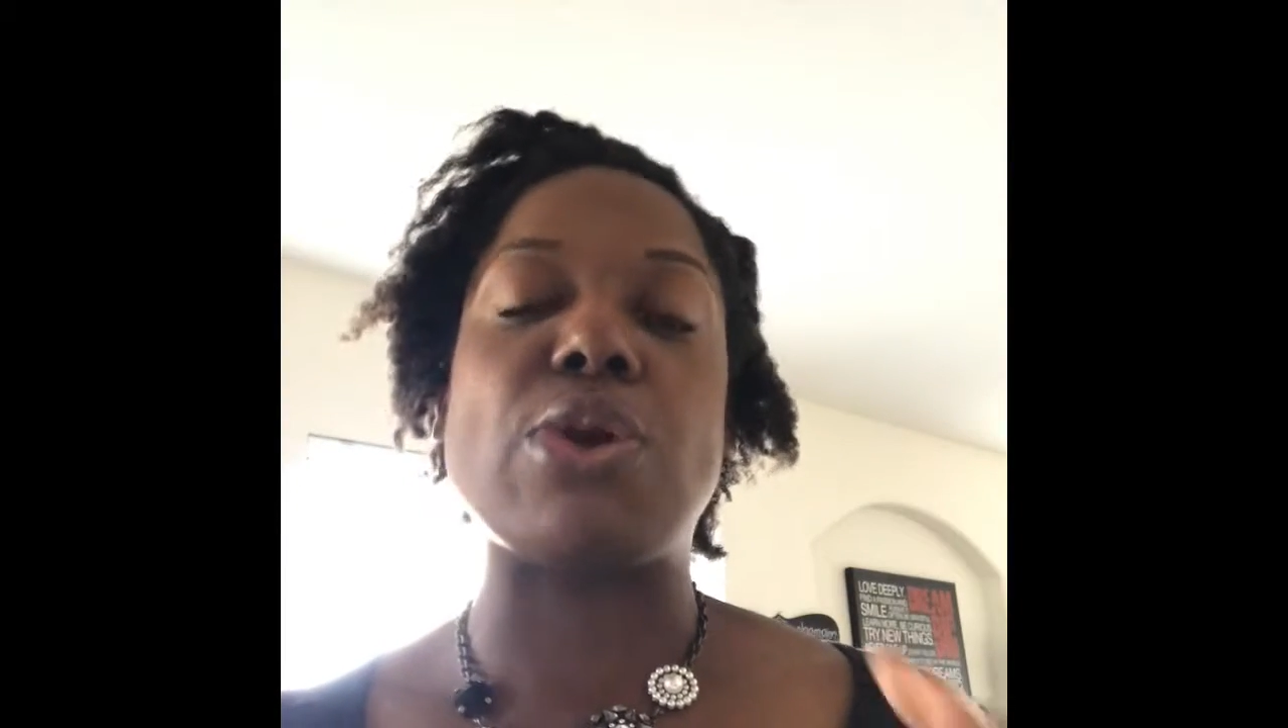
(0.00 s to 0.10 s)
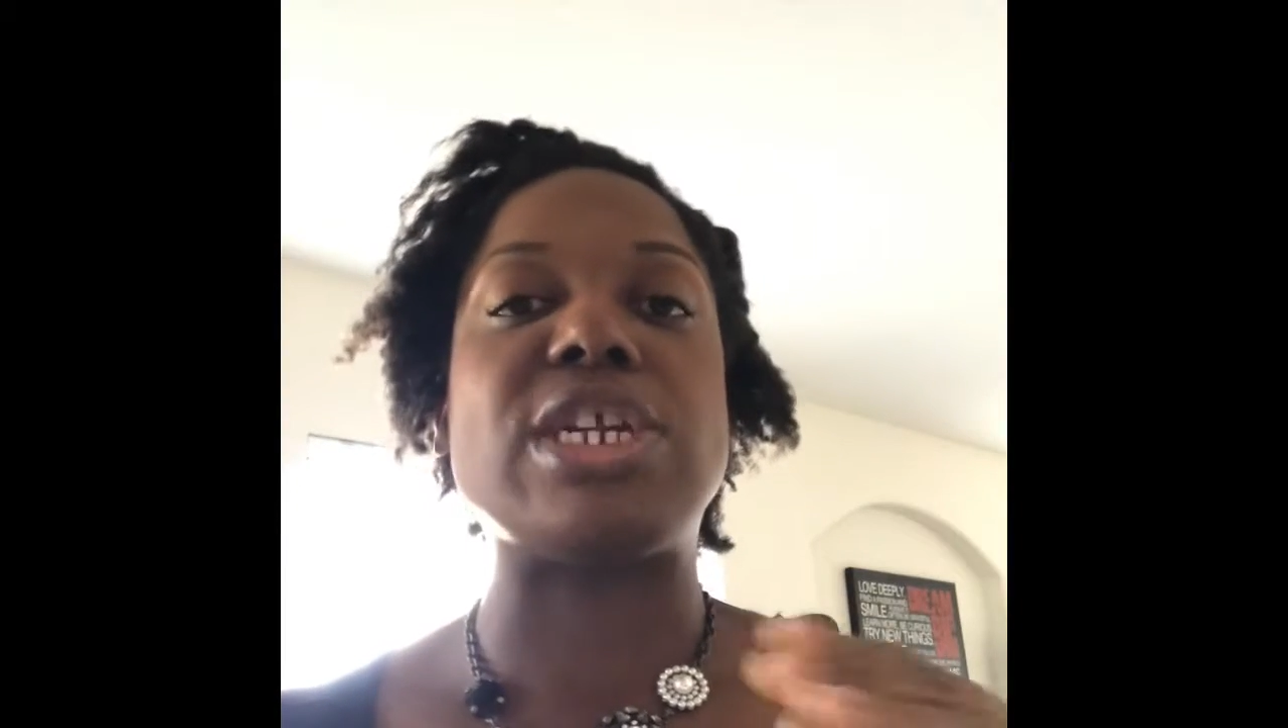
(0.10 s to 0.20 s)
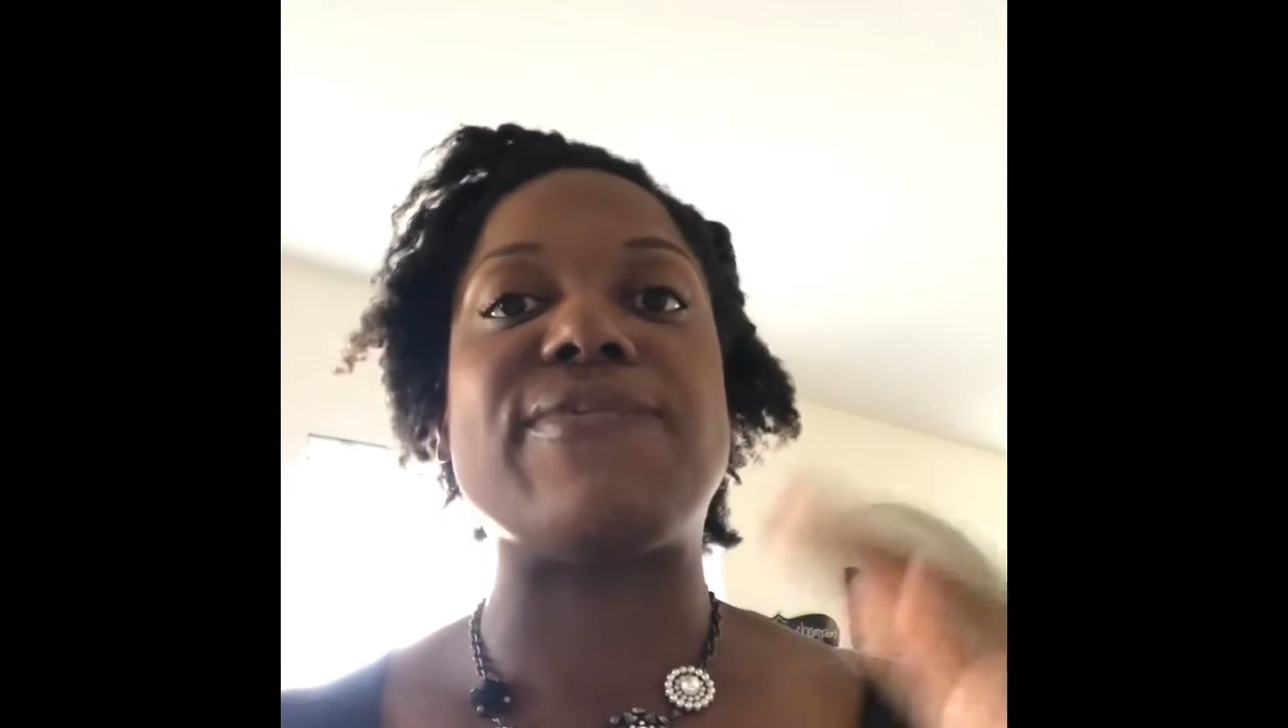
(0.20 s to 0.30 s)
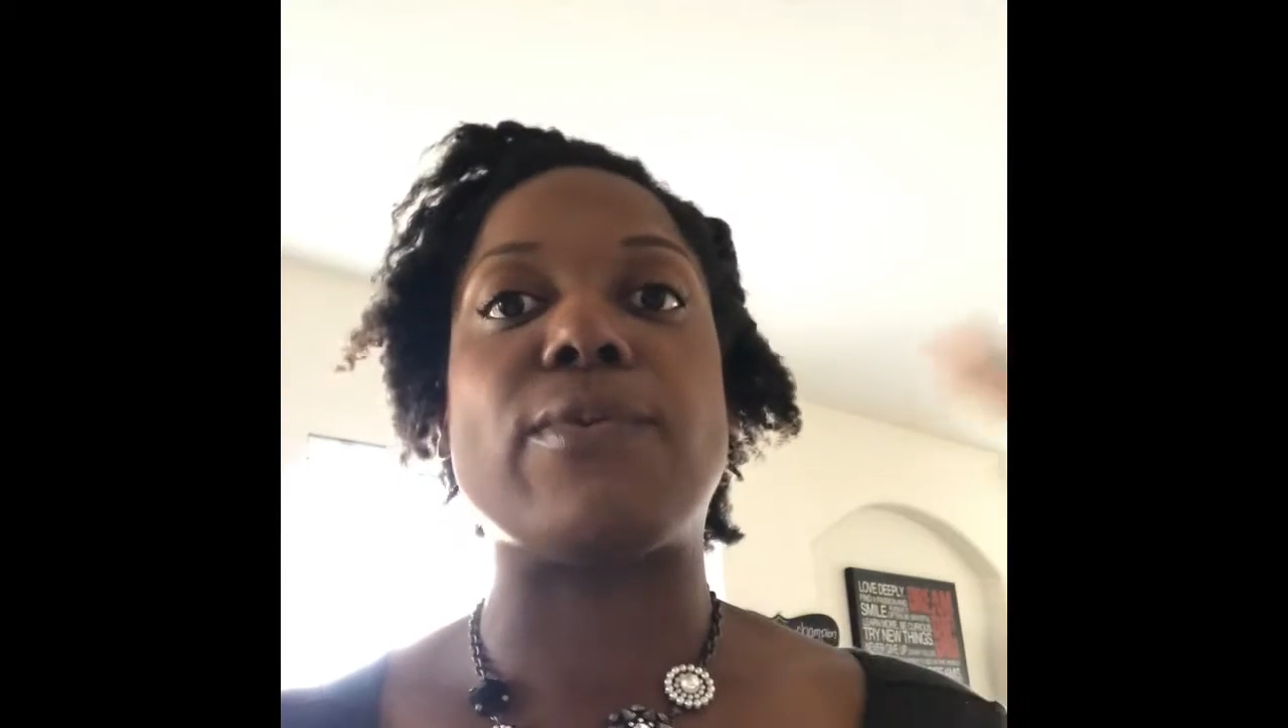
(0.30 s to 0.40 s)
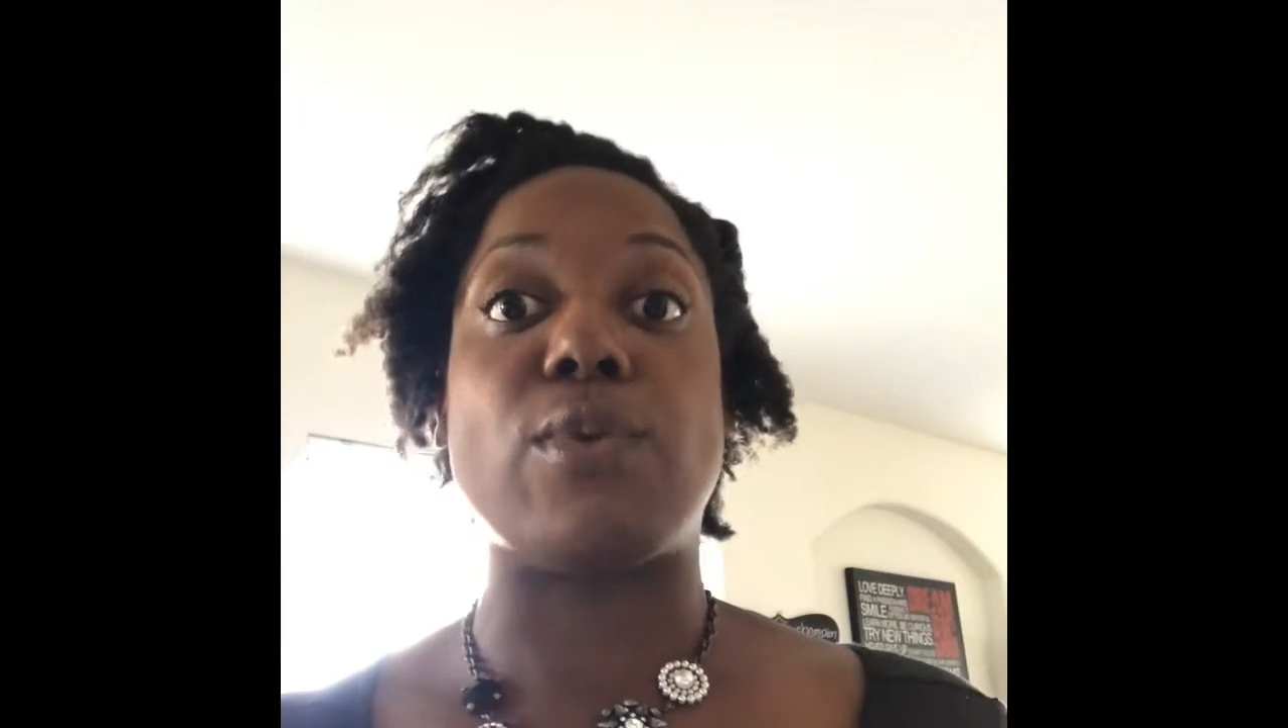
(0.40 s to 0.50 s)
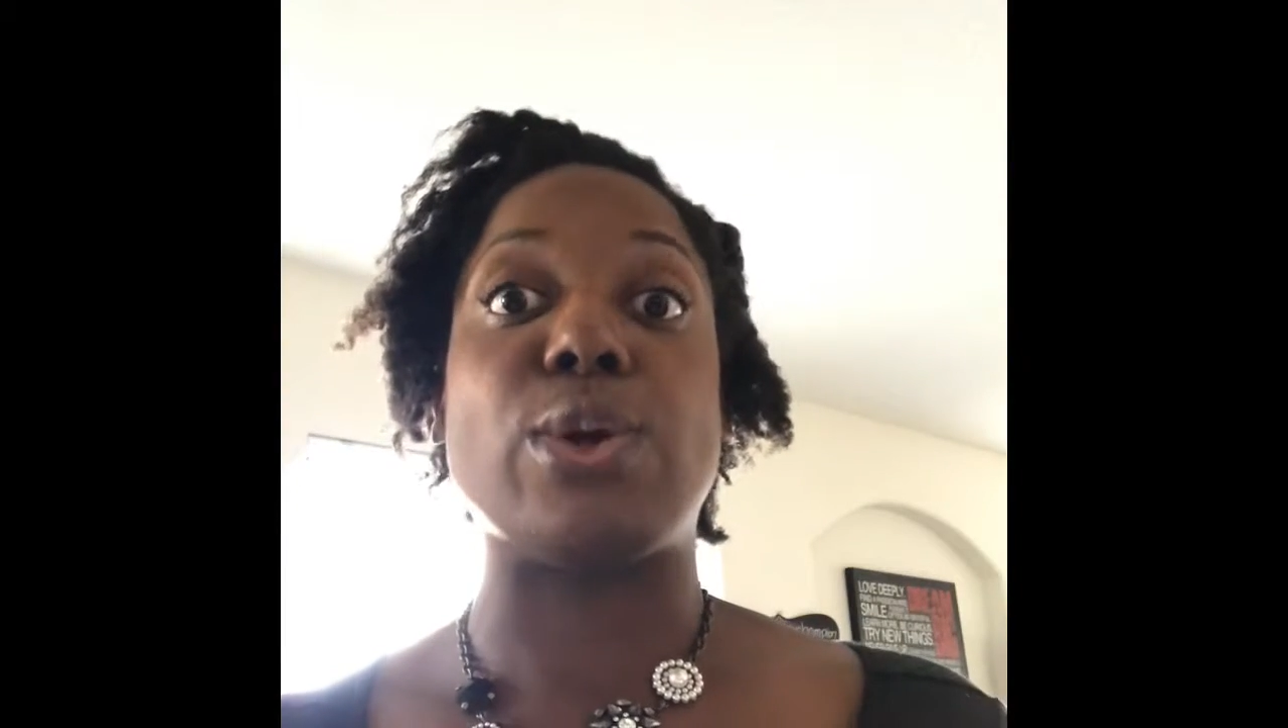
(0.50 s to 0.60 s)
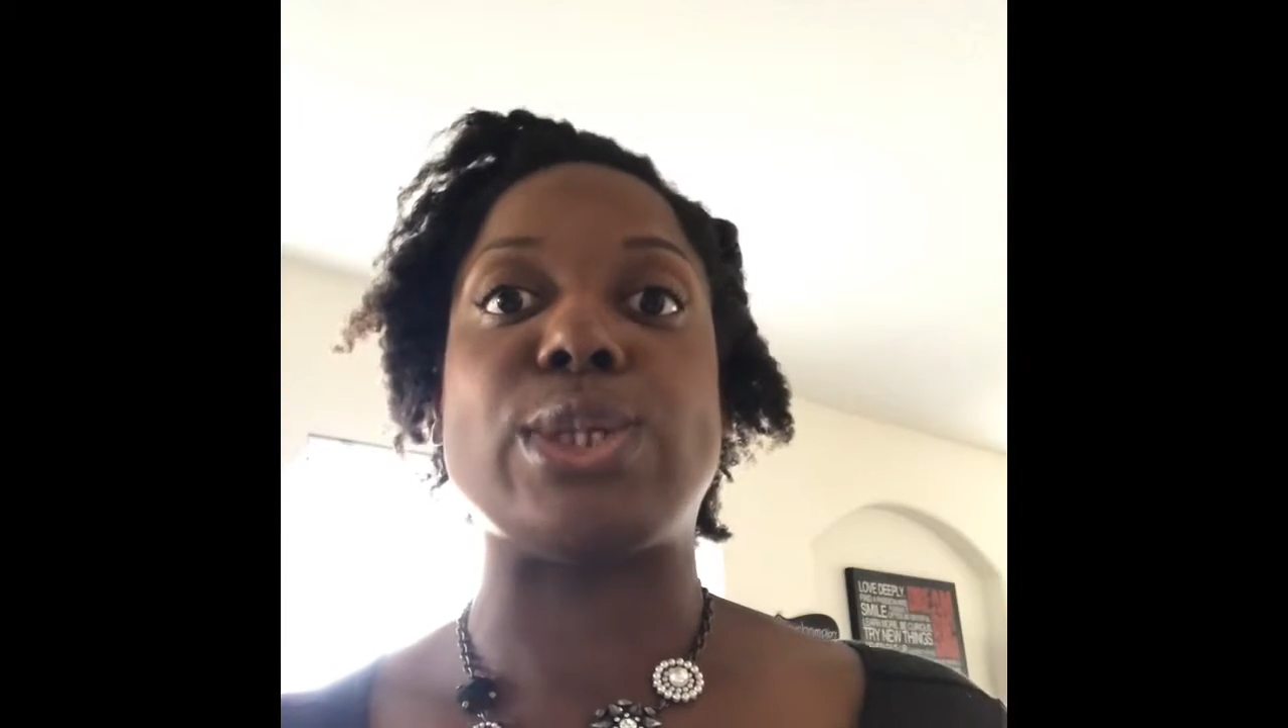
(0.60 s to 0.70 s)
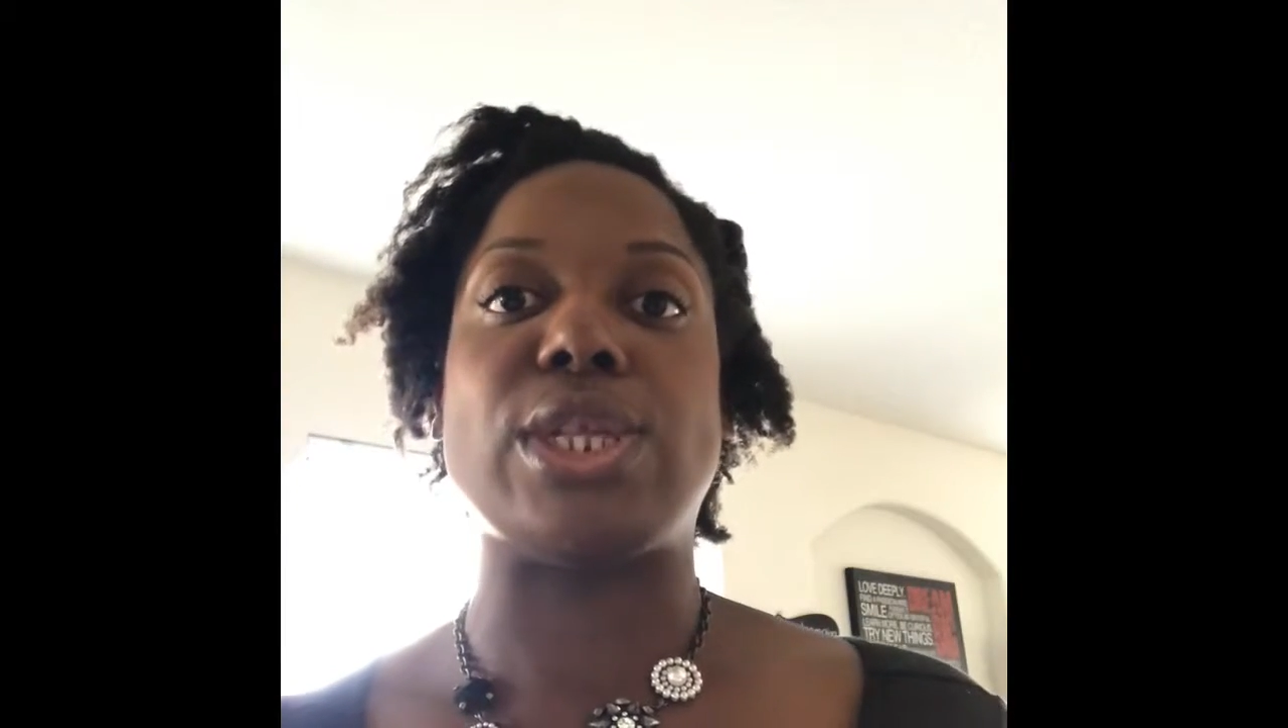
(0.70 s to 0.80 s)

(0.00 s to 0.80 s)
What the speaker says: or different roles